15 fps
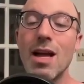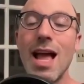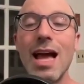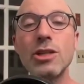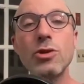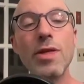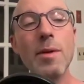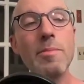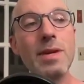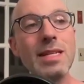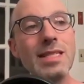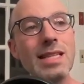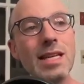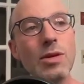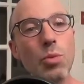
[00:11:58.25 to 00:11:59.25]
And so that
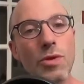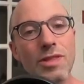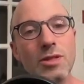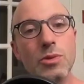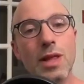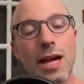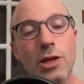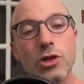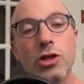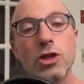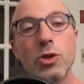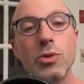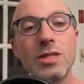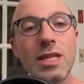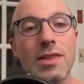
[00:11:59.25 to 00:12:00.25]
means that what this will actually
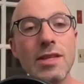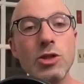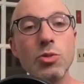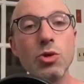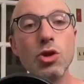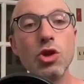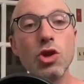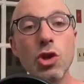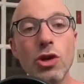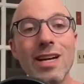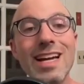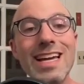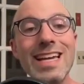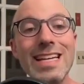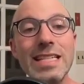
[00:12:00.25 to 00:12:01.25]
do is that this will look
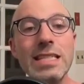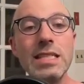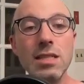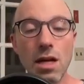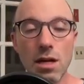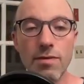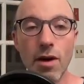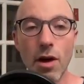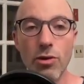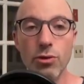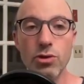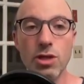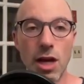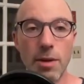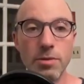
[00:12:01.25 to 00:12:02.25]
inside of other
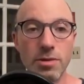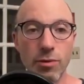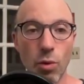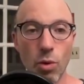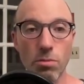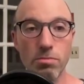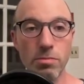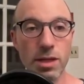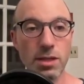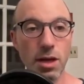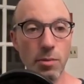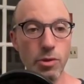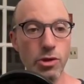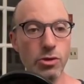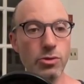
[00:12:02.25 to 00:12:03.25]
types for
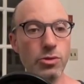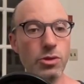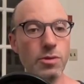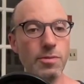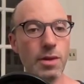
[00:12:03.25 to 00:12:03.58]
MkW's.